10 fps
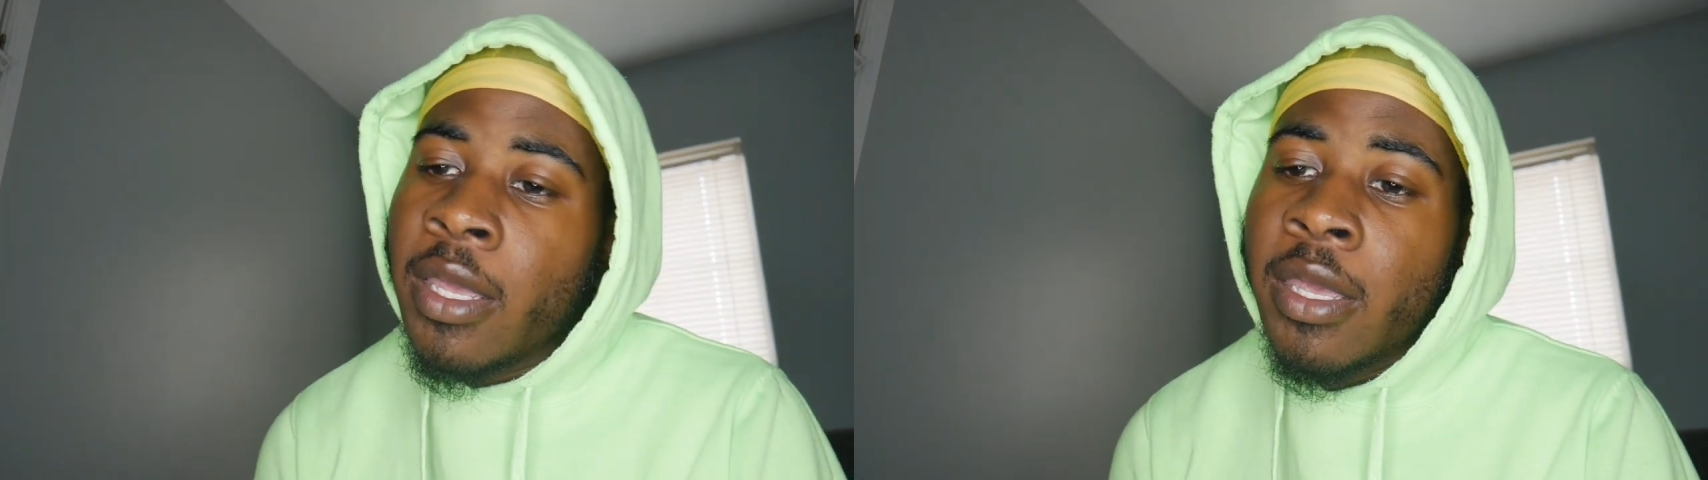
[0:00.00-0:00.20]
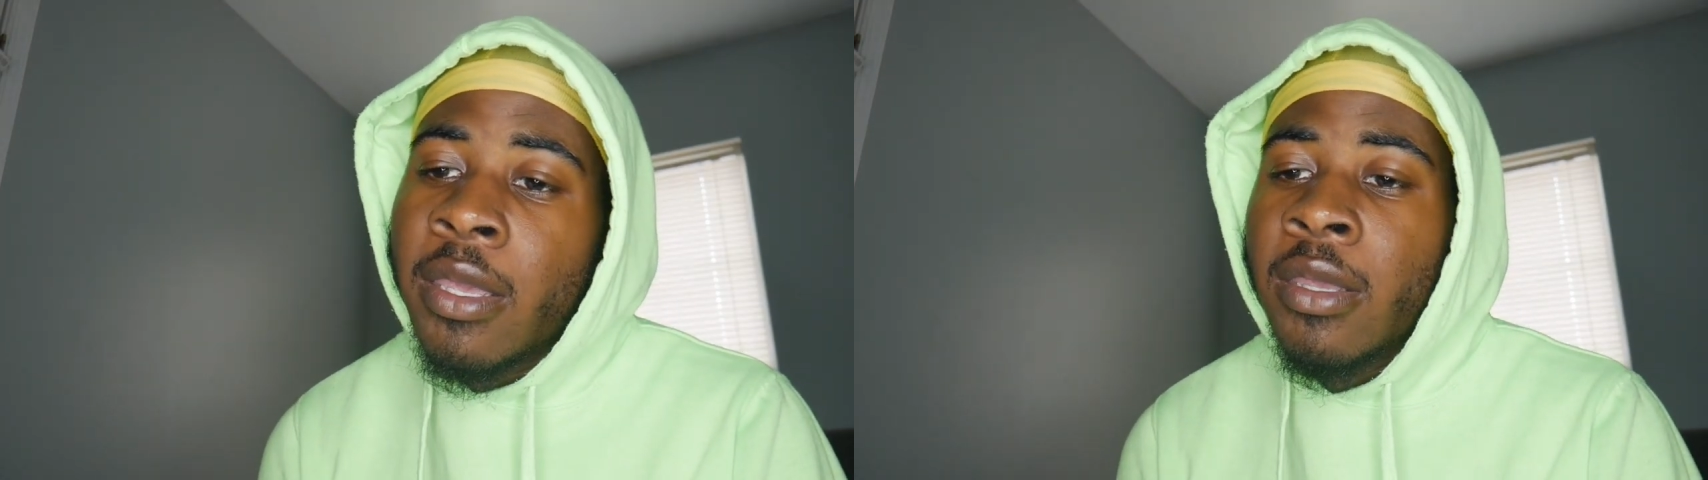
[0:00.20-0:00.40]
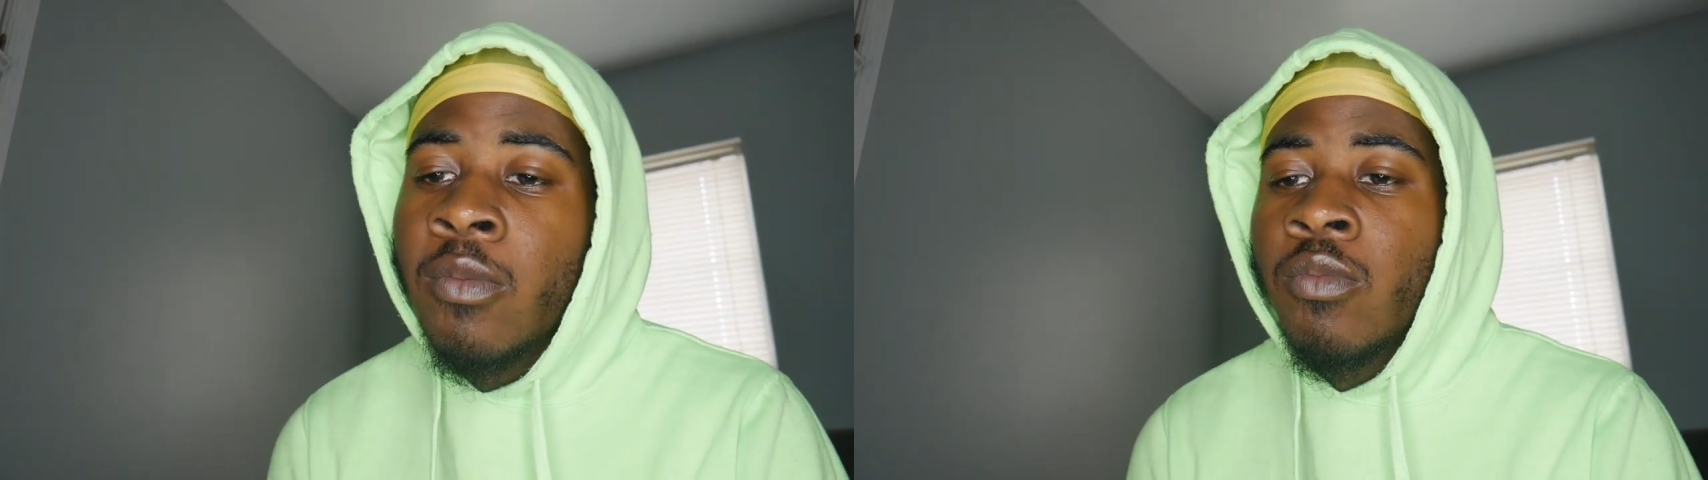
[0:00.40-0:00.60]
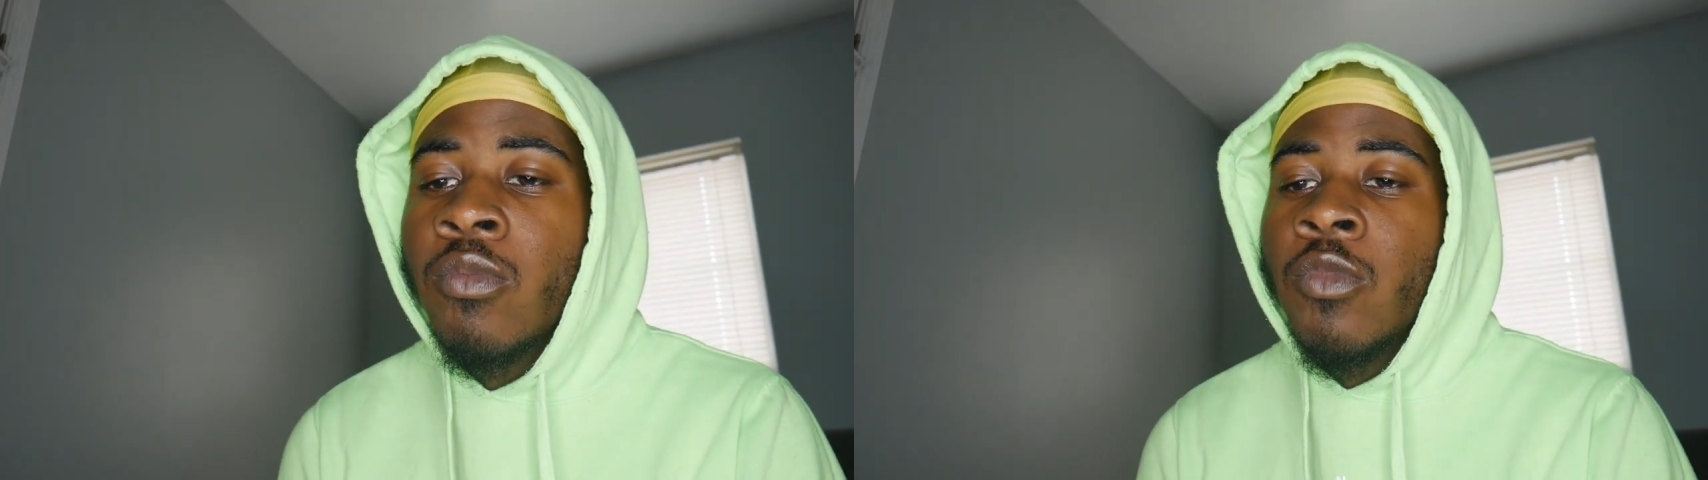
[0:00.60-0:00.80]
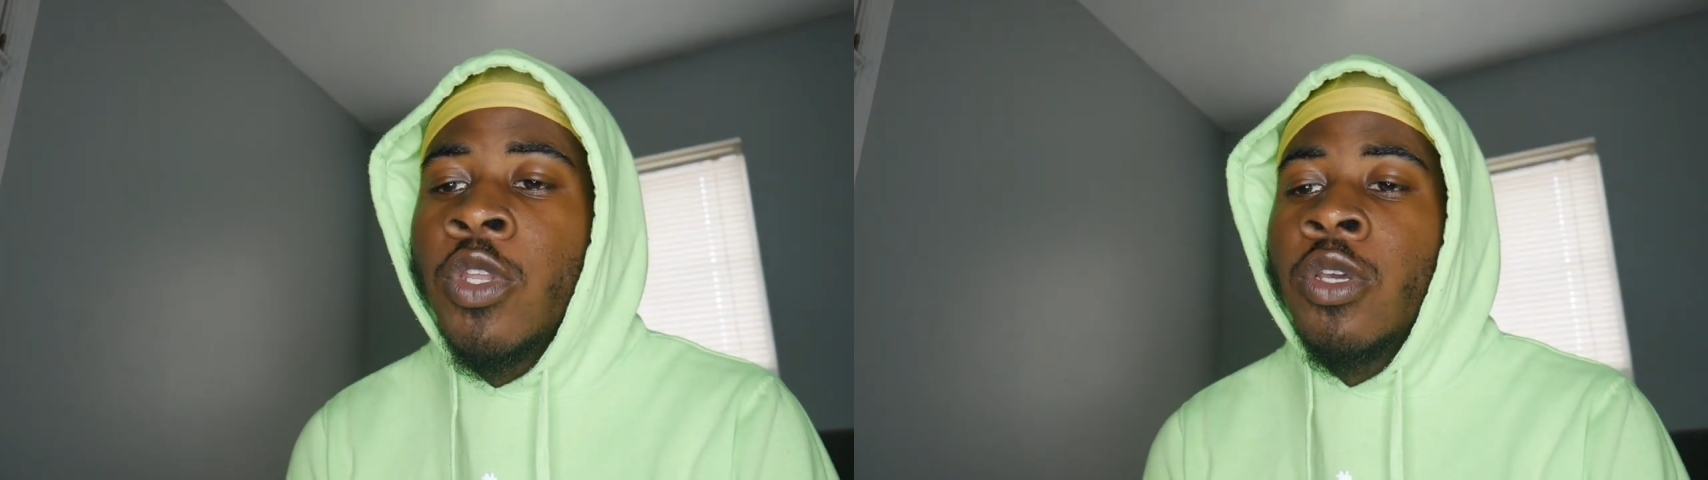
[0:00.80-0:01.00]
And,
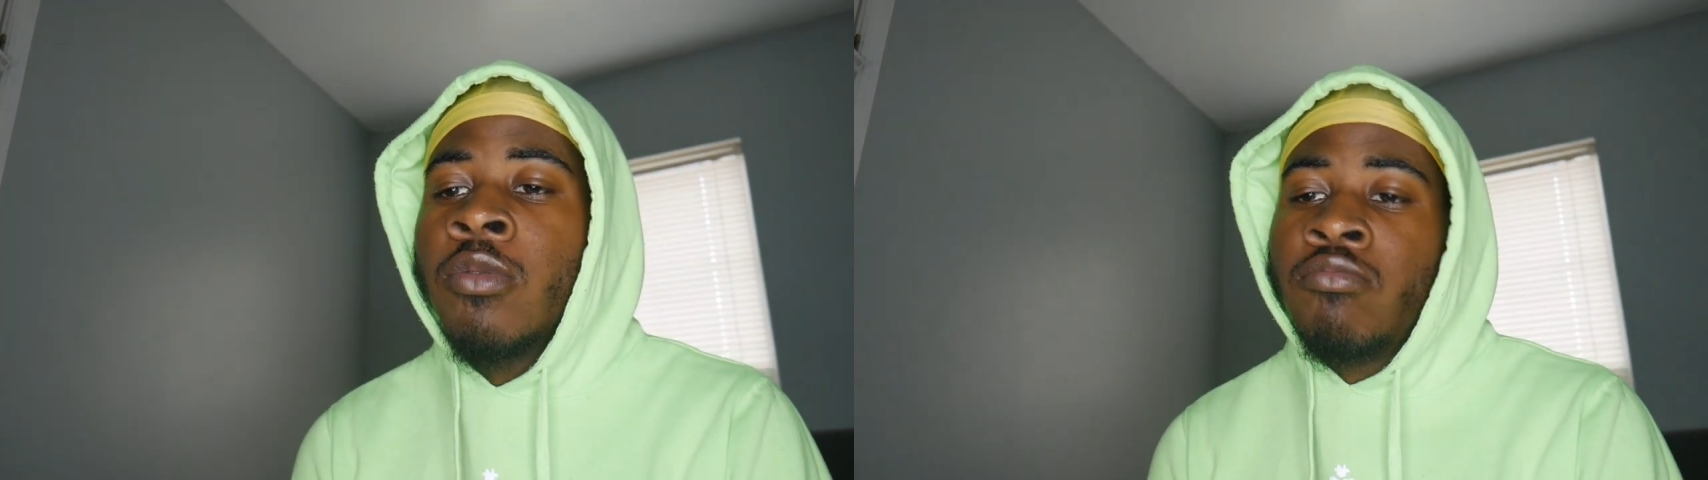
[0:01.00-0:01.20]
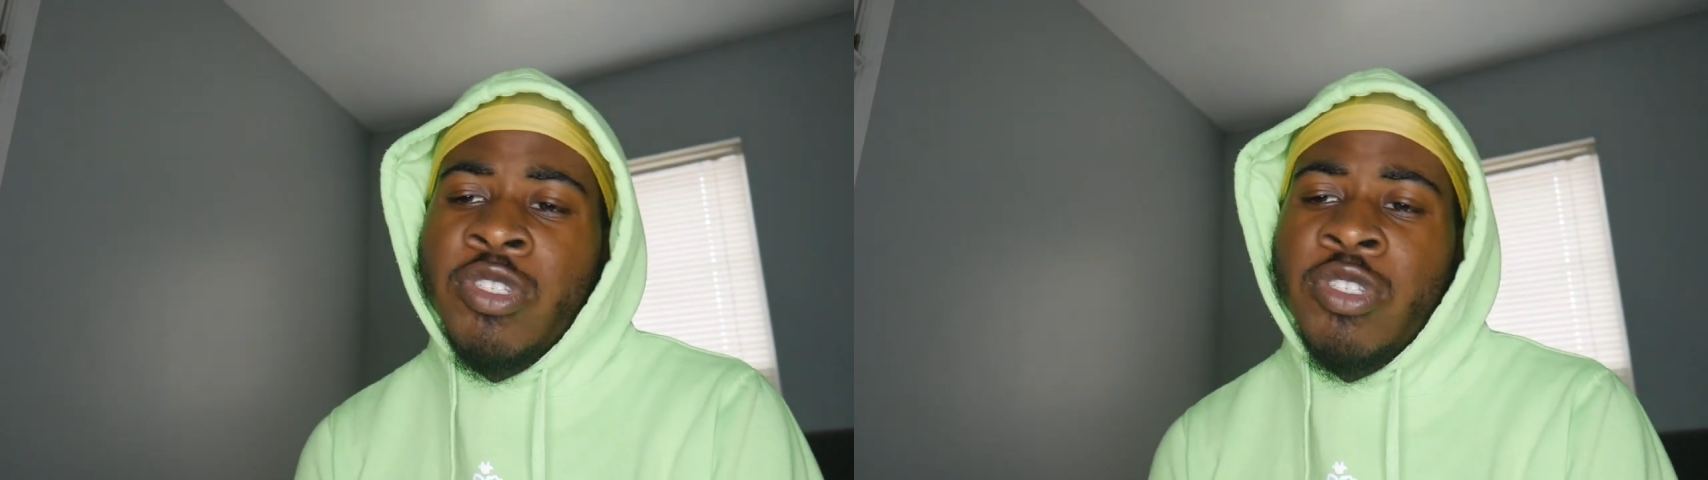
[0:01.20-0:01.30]
you know, I'm